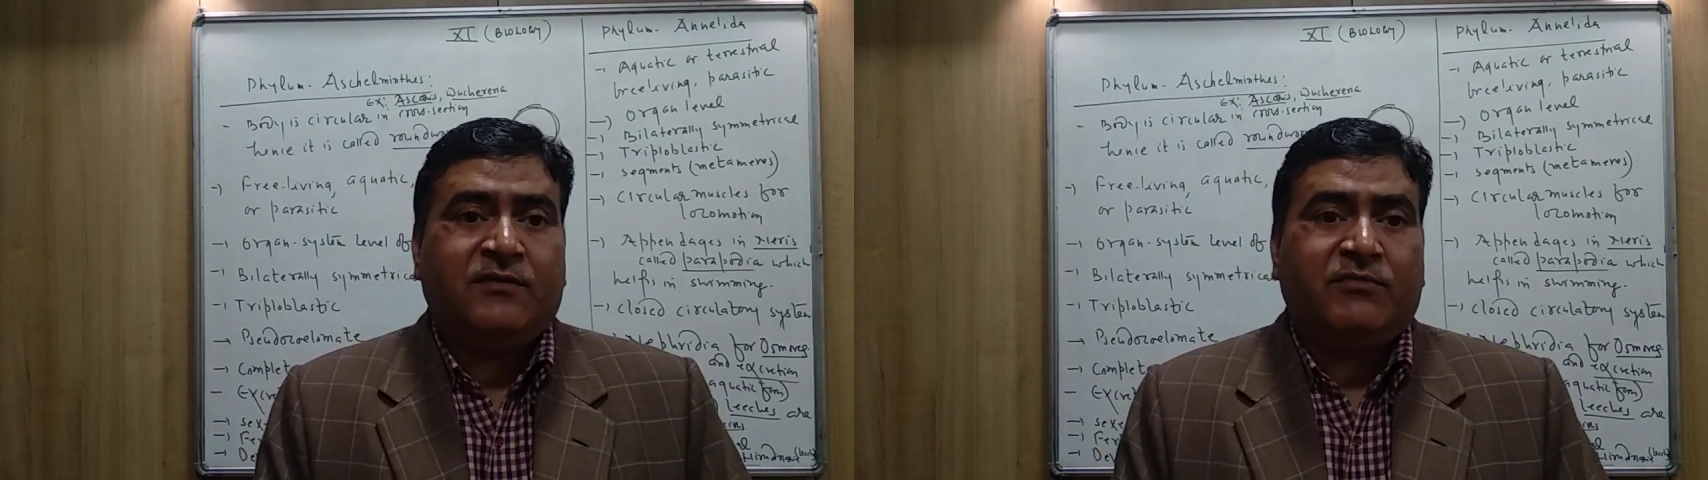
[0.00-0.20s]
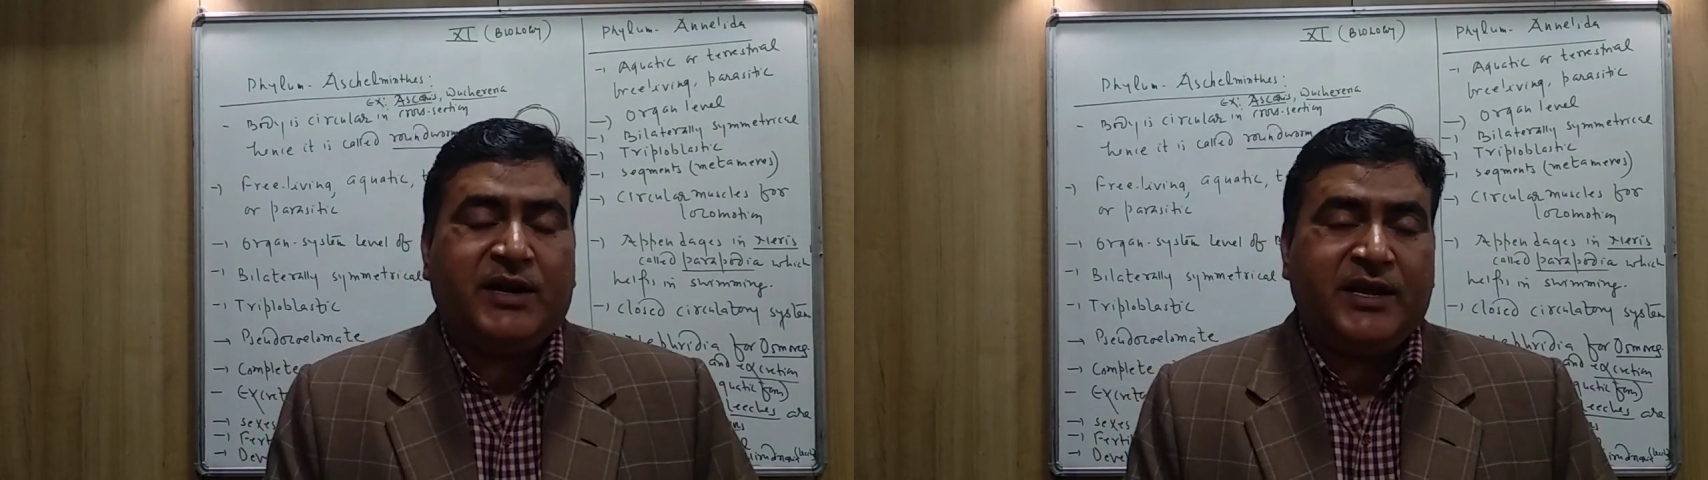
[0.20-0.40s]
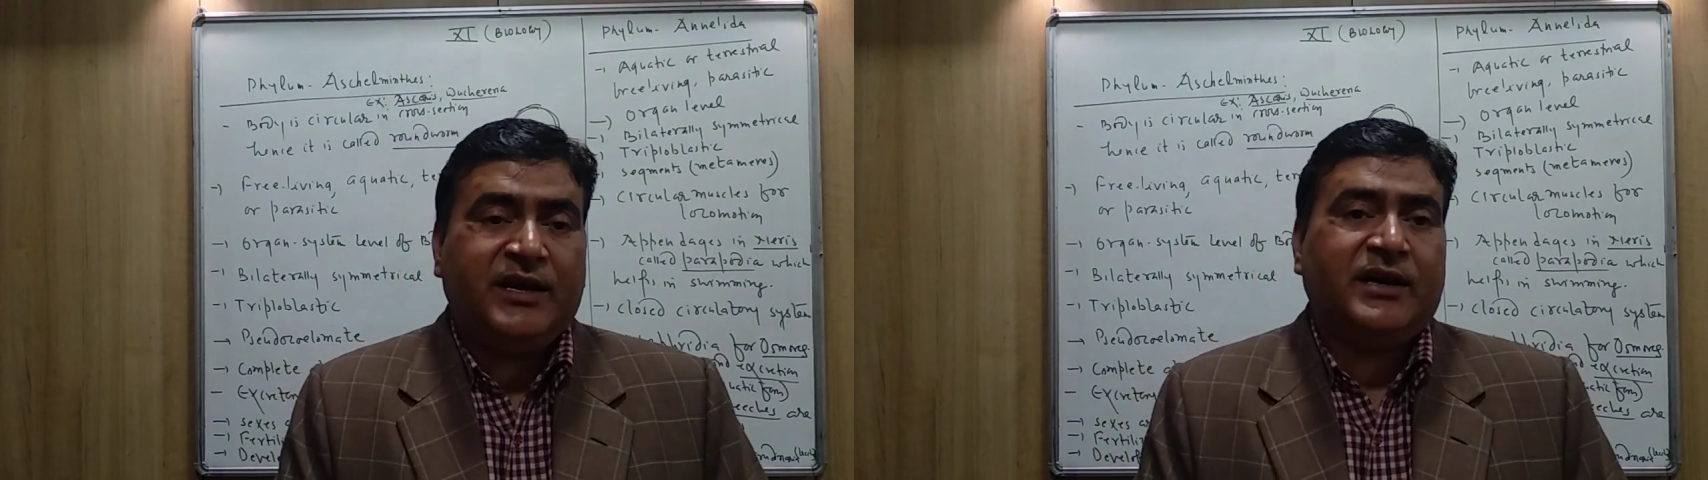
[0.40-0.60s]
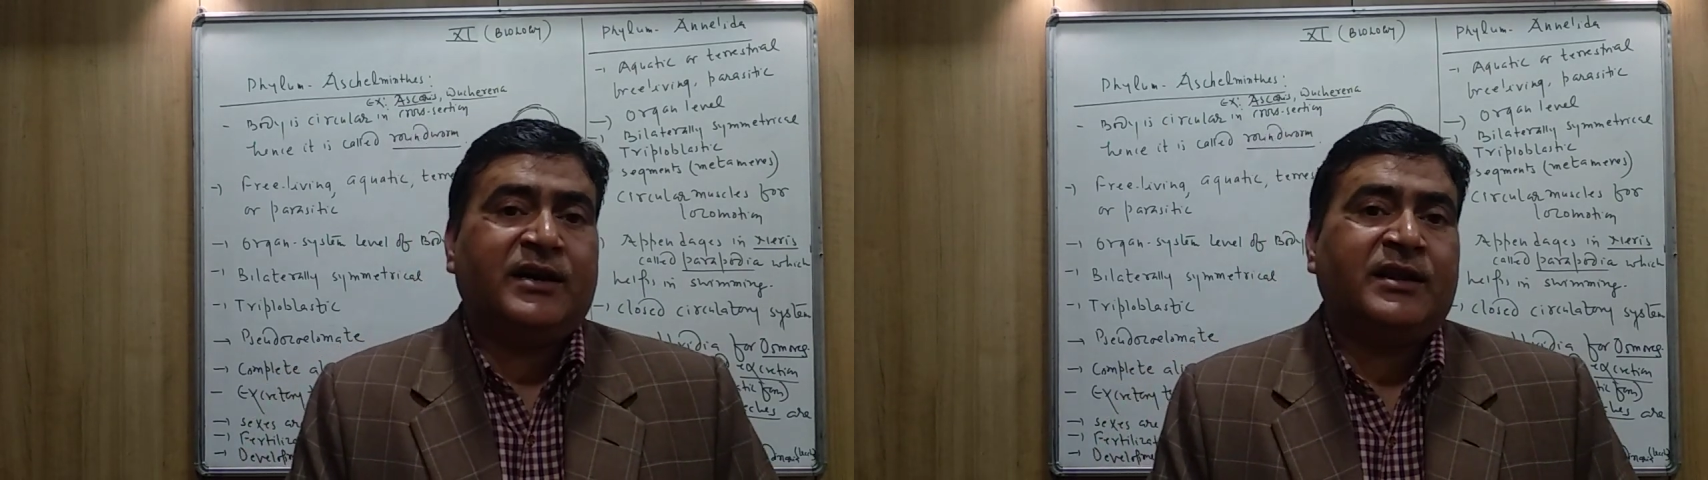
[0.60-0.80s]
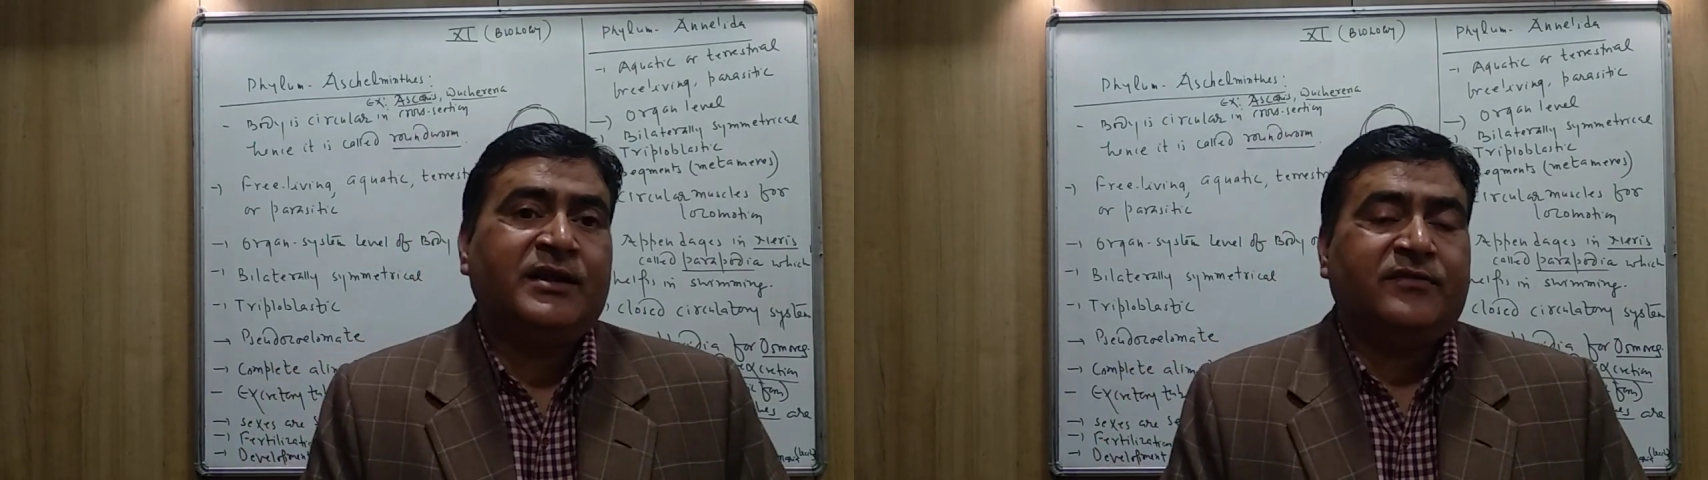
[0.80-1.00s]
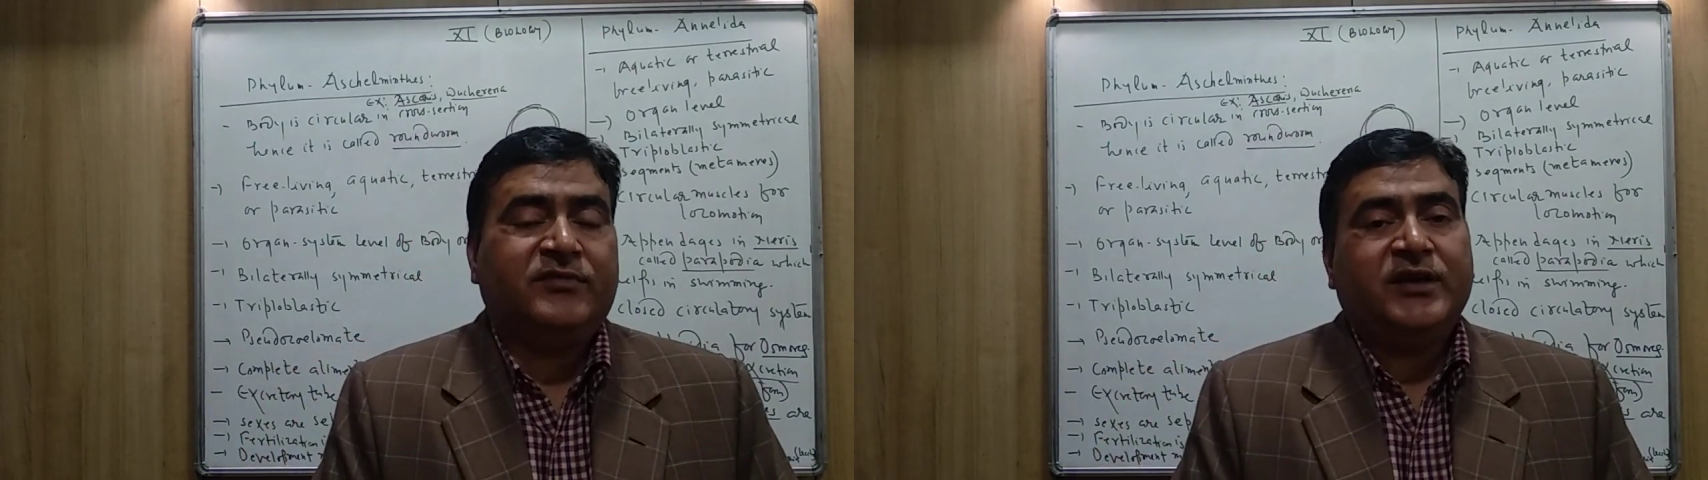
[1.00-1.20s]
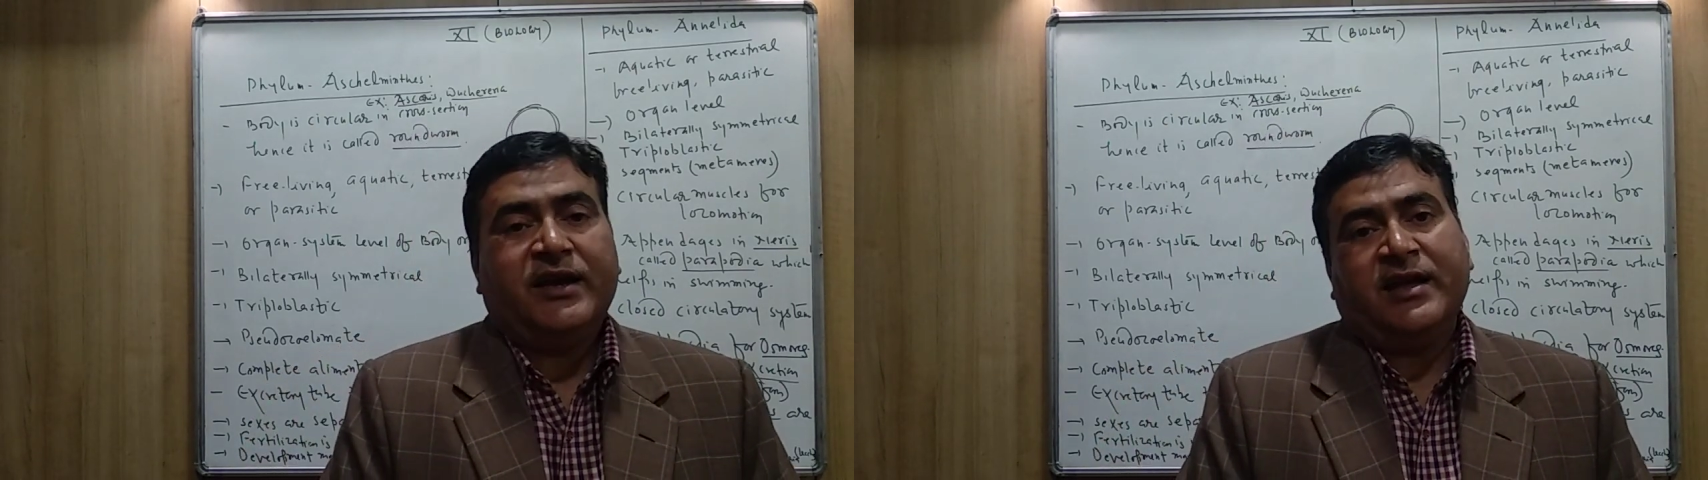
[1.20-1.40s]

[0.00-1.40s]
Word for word: but here the